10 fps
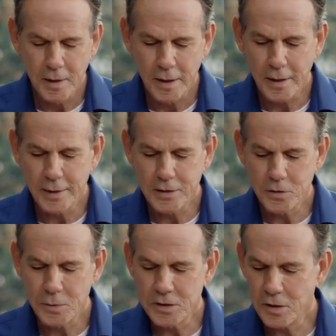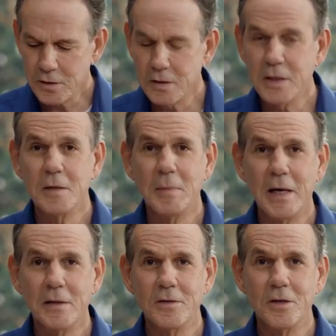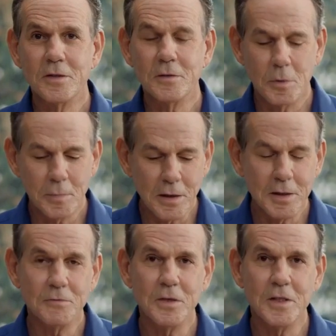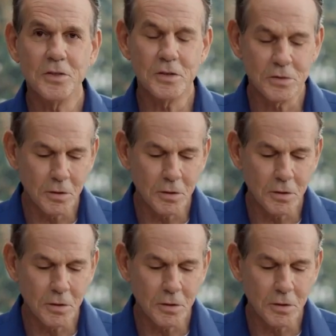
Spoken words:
until we start to think about it and start to prepare different dishes.